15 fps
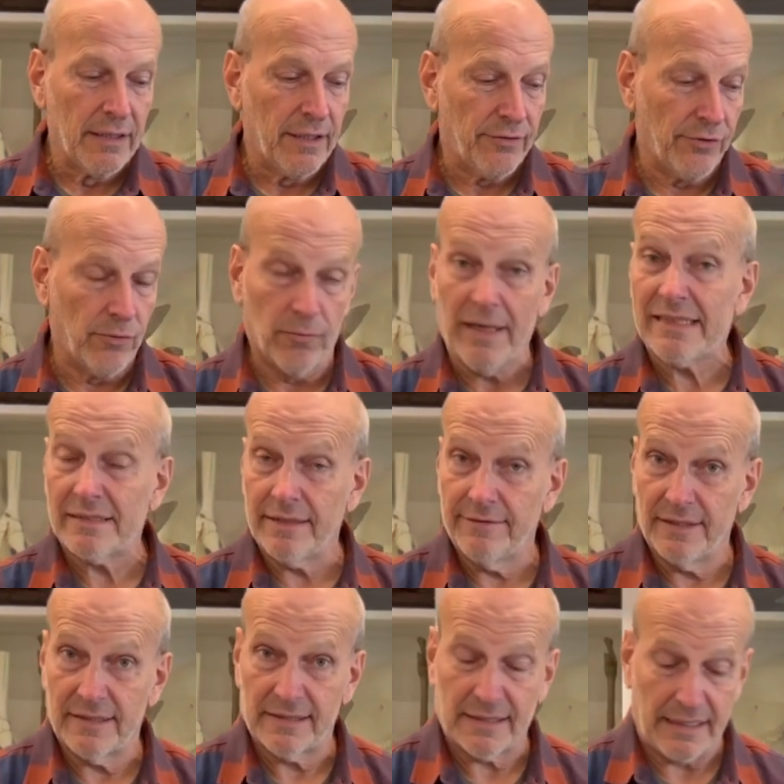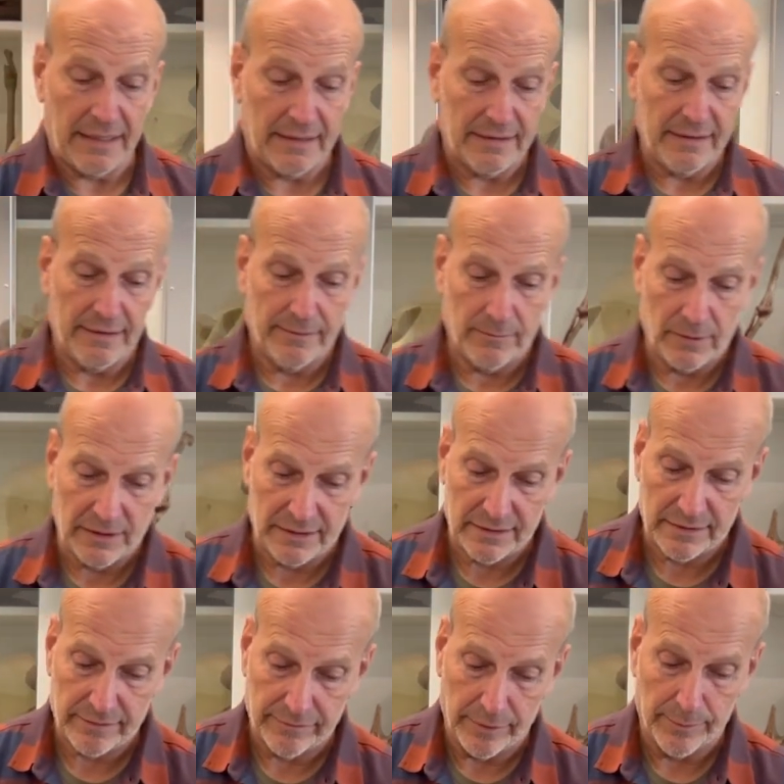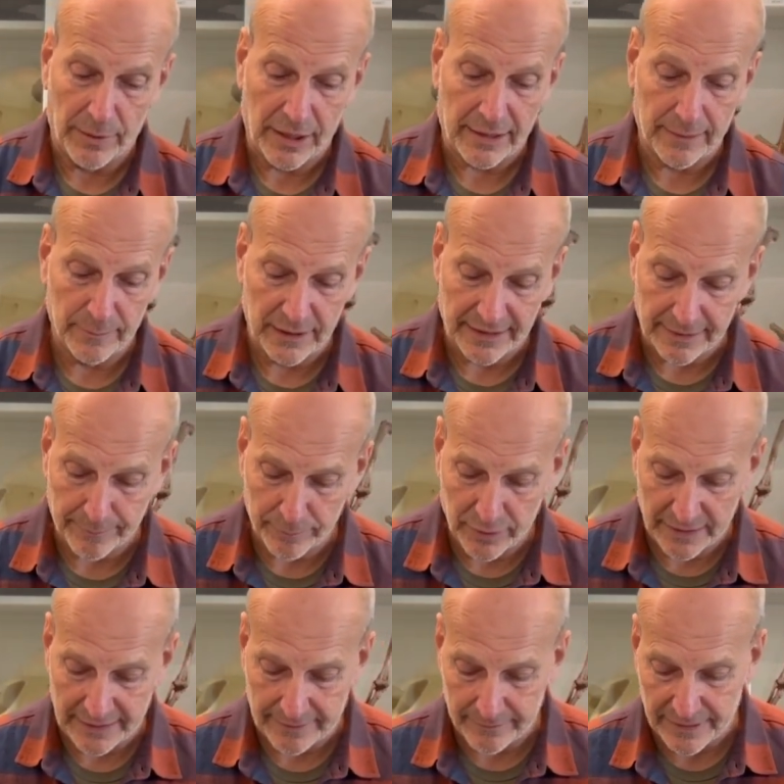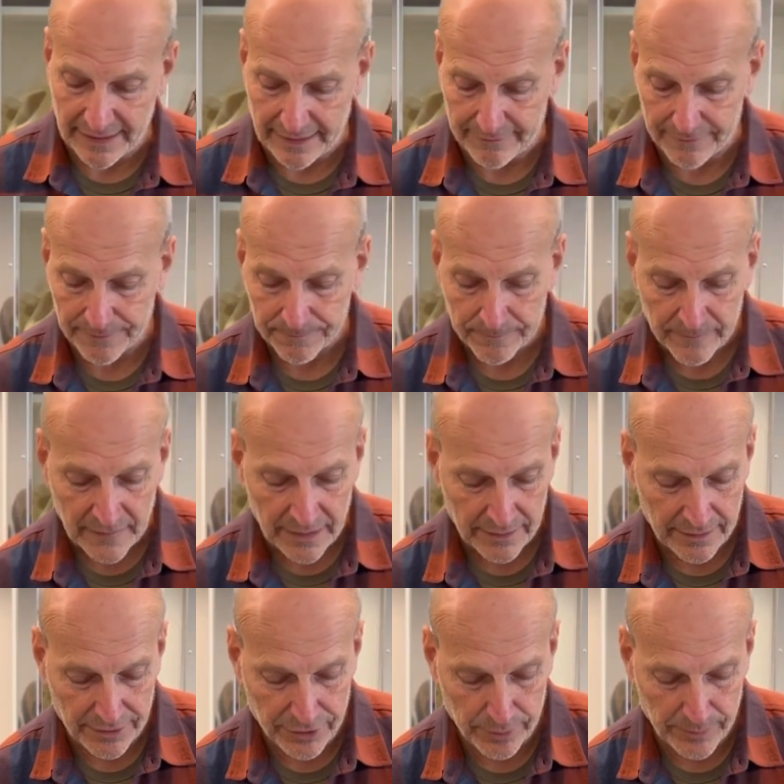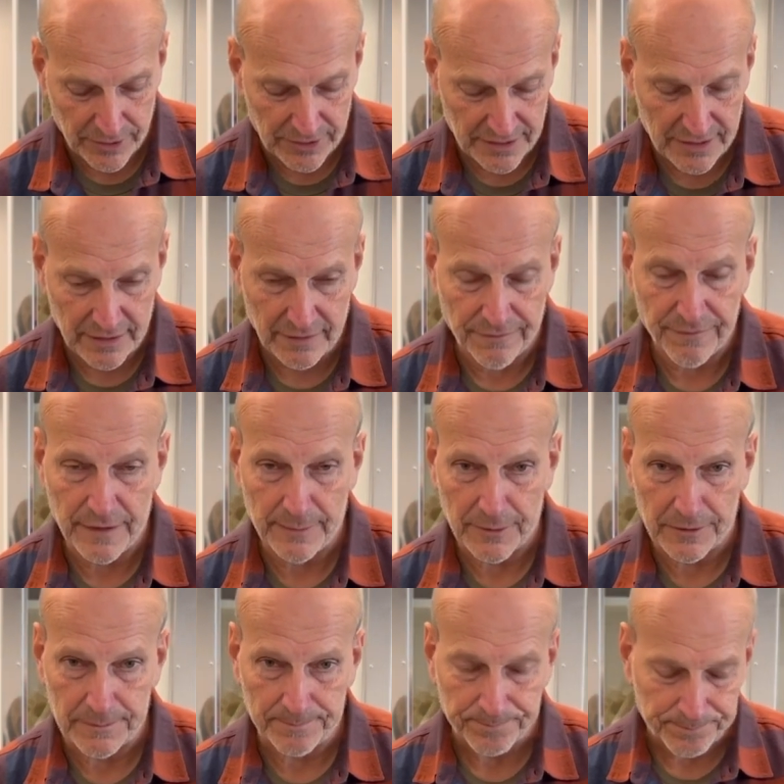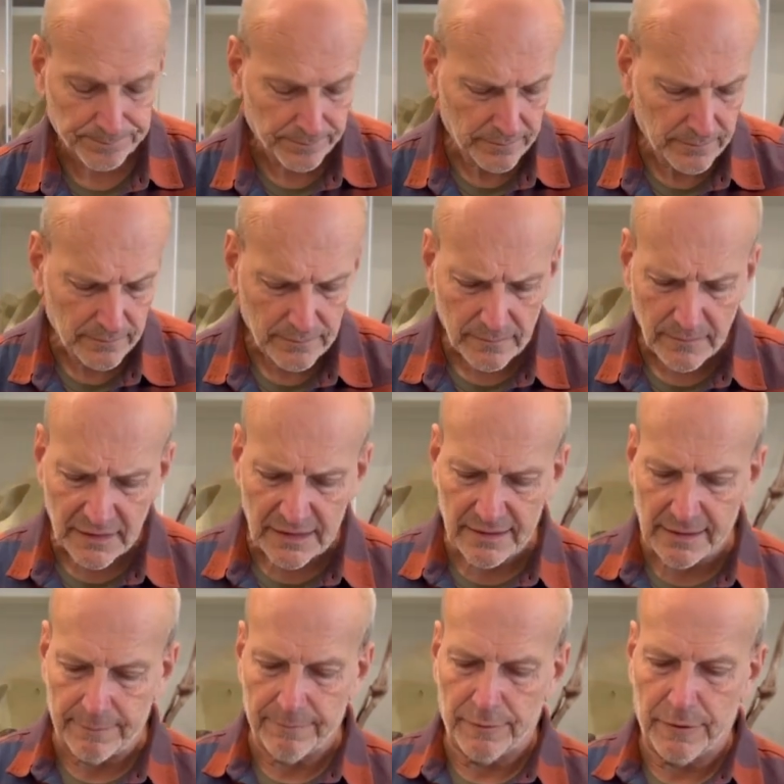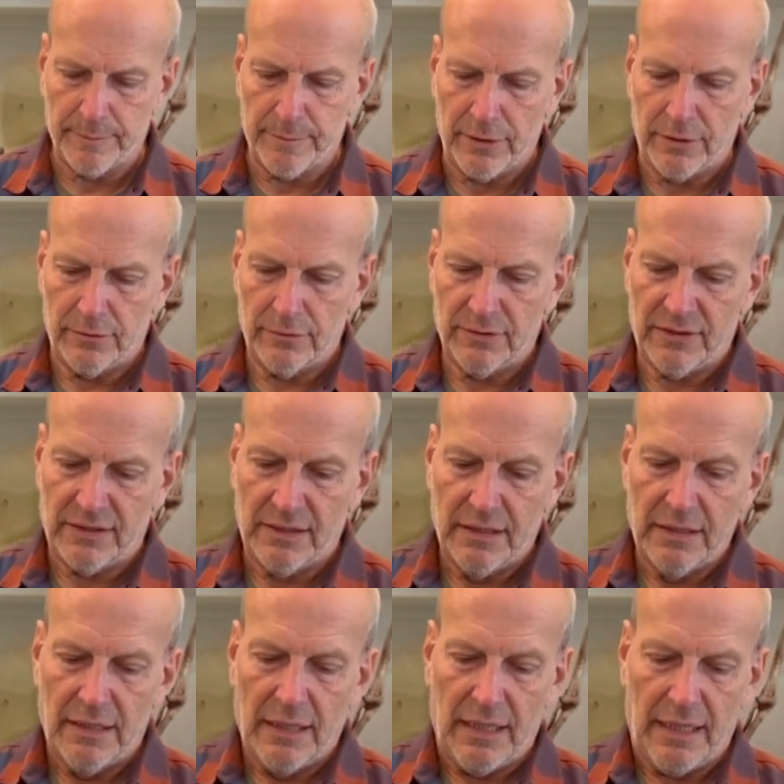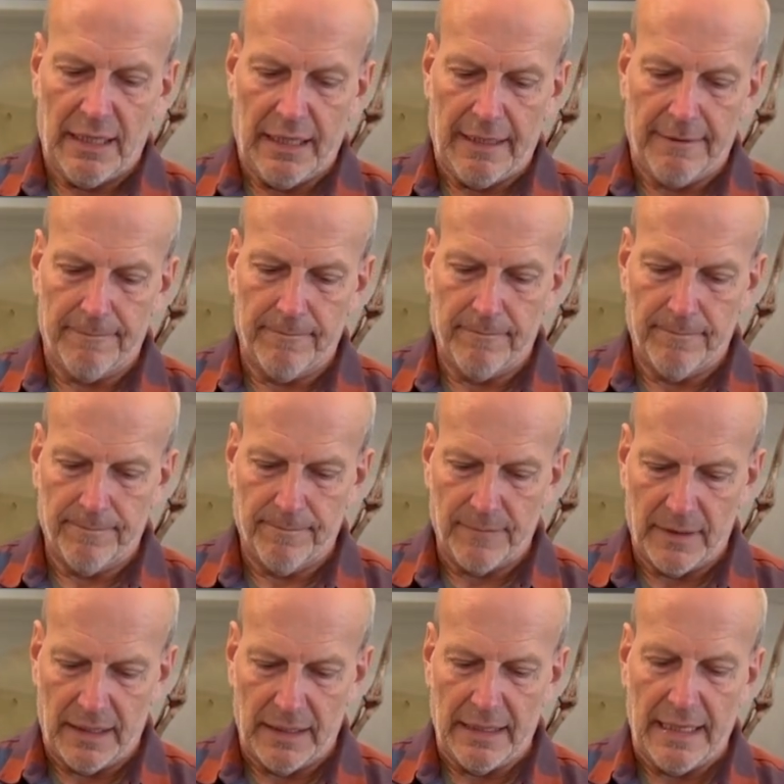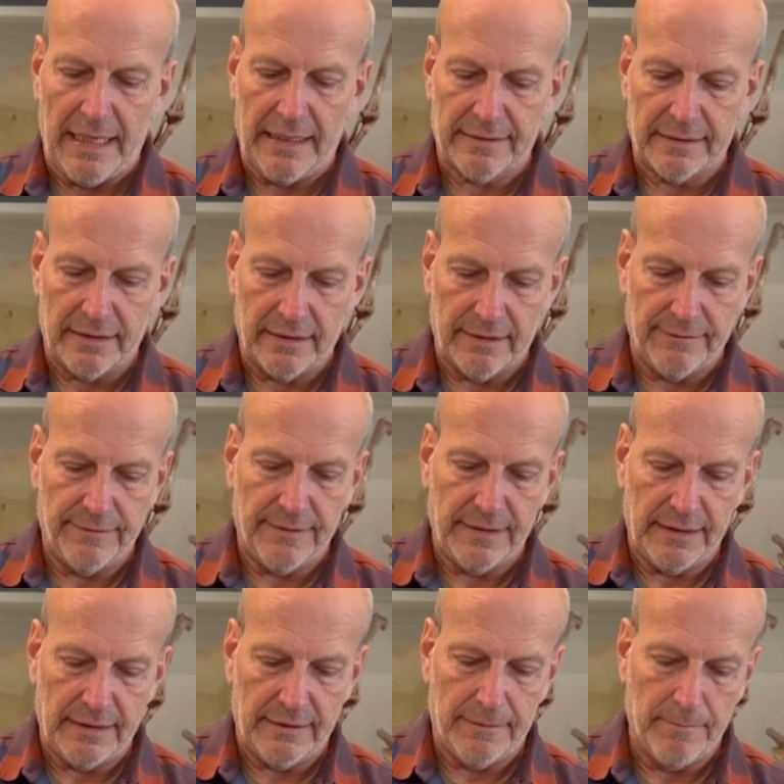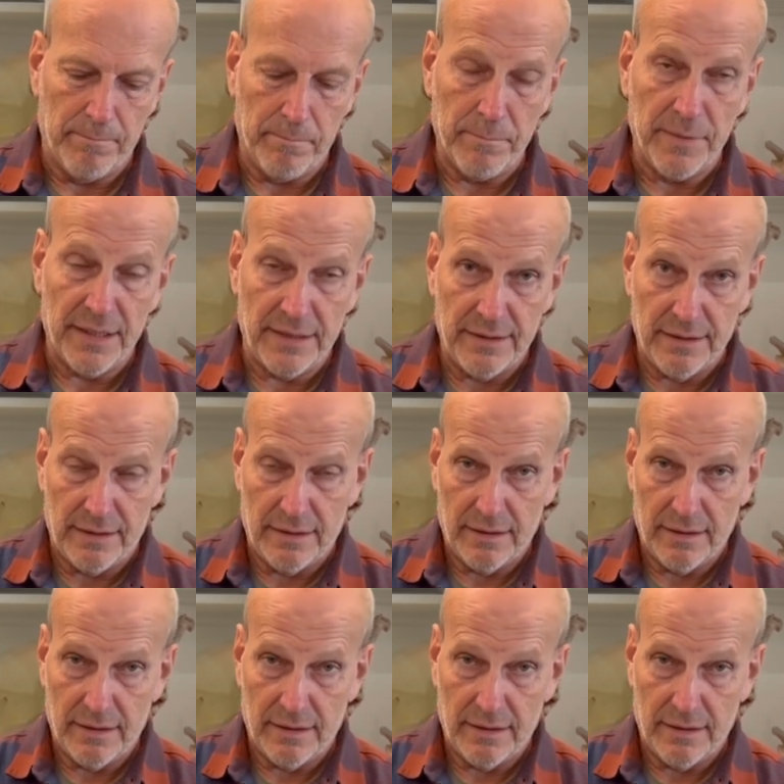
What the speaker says: The rest of this skeleton was remarkably complete. We have the humerus, the femur, some foot bones, a lot of the mid